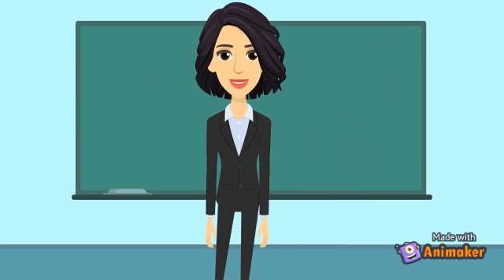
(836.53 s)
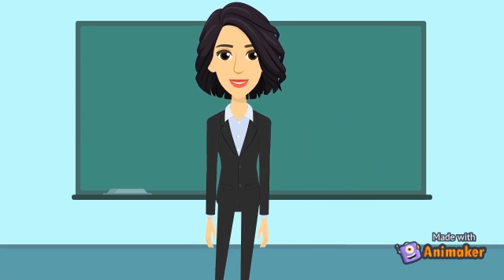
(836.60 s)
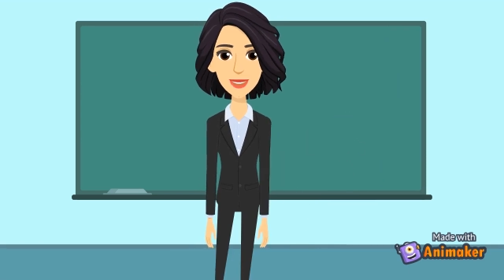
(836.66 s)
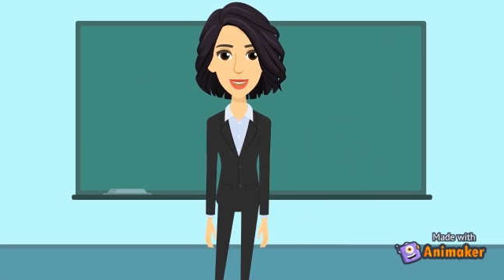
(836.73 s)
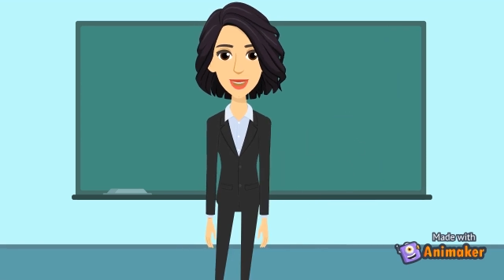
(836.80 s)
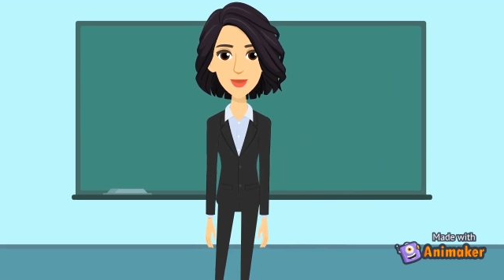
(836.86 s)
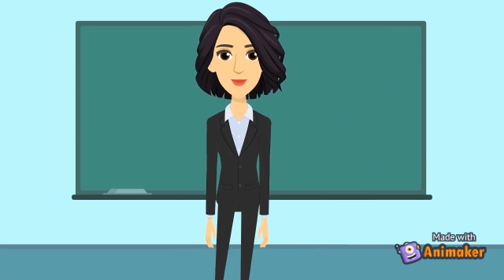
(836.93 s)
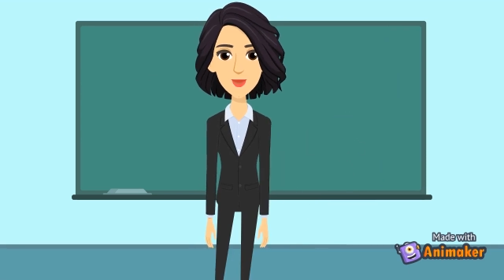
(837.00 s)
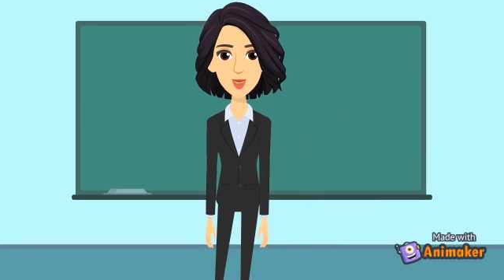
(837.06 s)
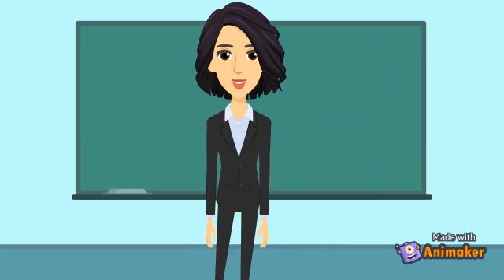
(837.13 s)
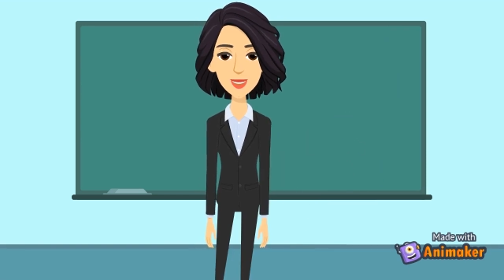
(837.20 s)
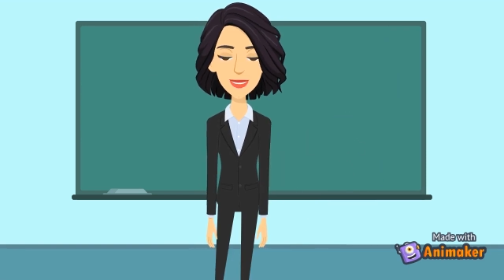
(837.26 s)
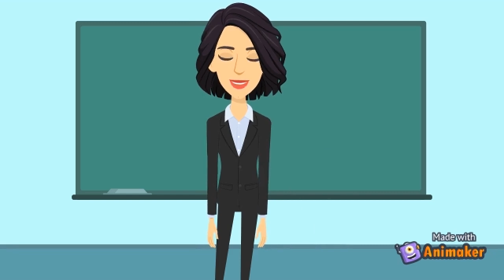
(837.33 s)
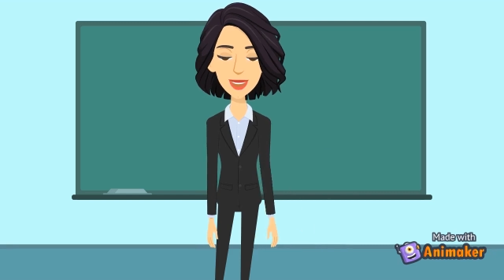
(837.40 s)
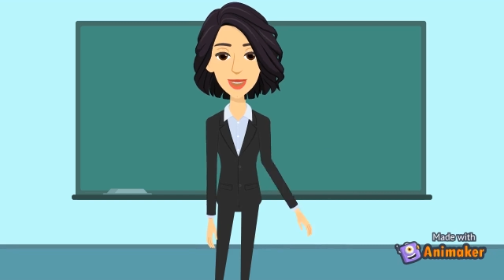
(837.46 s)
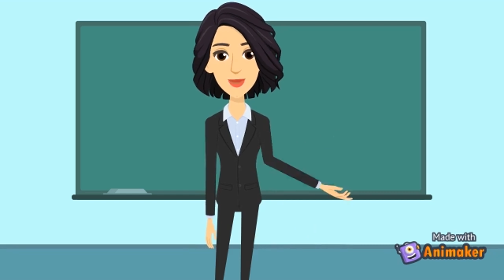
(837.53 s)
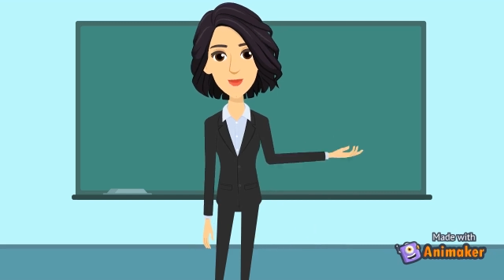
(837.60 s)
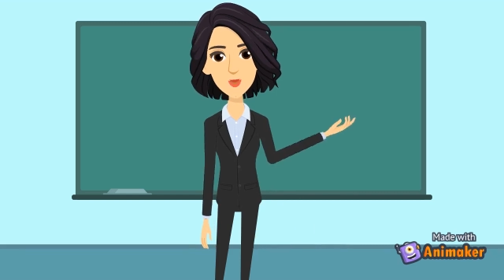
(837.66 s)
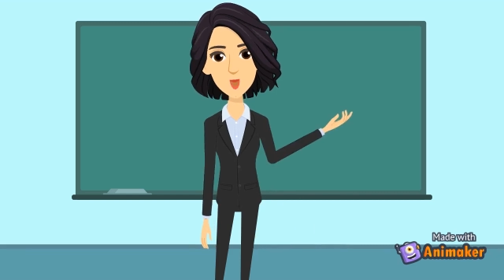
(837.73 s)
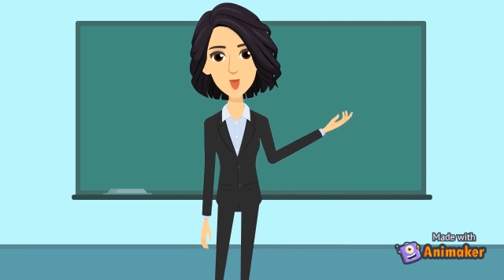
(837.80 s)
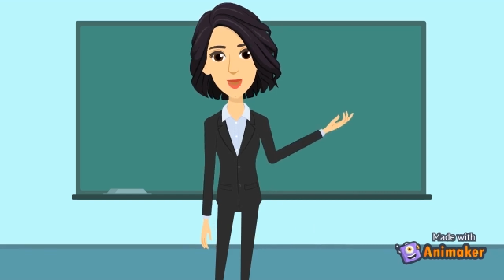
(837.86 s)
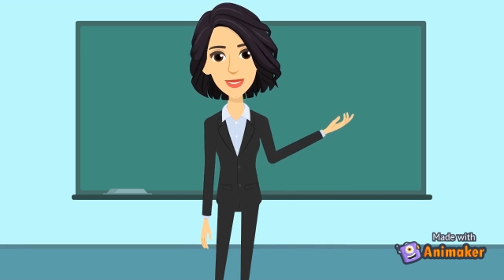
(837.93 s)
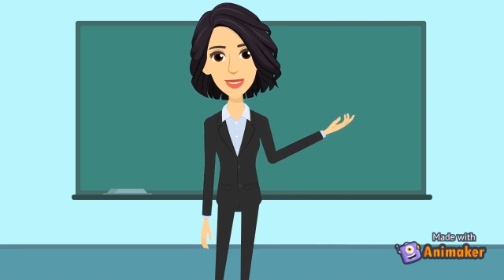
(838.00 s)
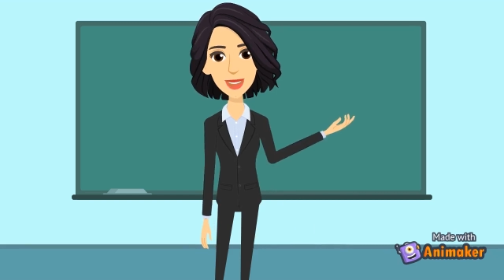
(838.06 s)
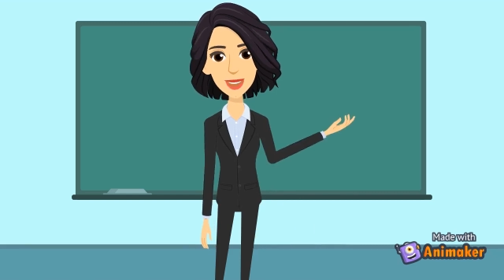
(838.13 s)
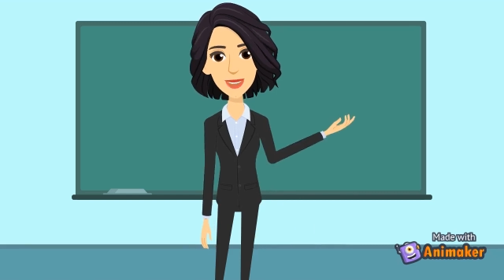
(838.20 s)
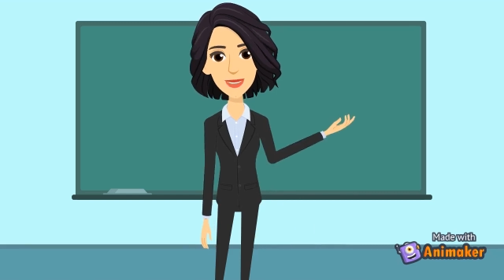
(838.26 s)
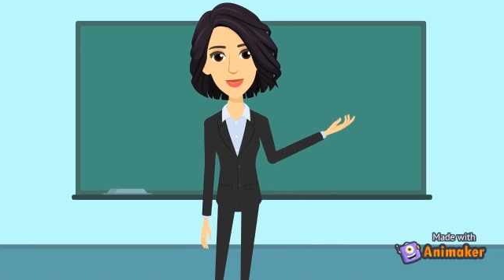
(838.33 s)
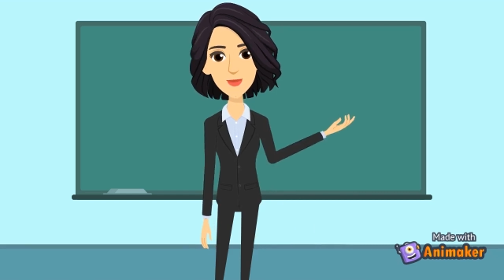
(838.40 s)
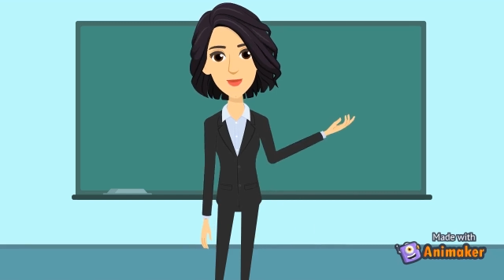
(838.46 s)
to check their employees'
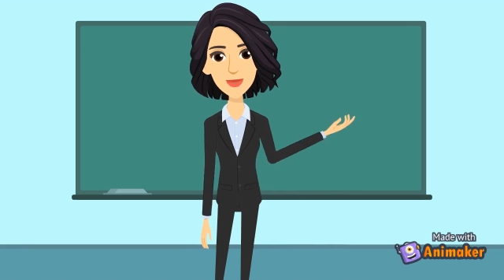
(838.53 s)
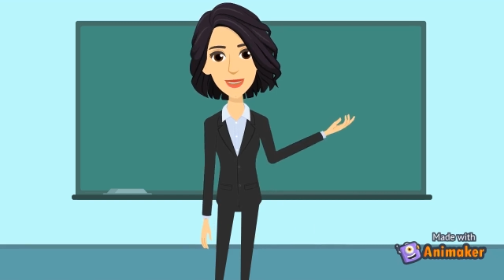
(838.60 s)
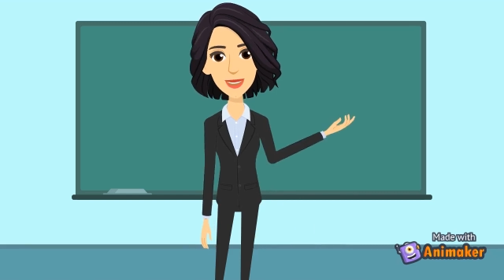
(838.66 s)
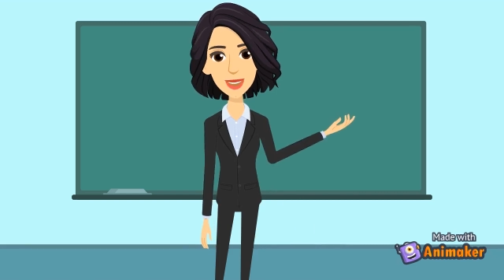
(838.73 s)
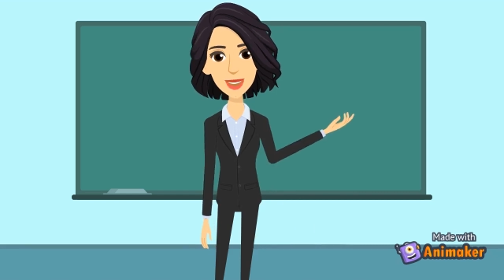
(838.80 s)
well-being.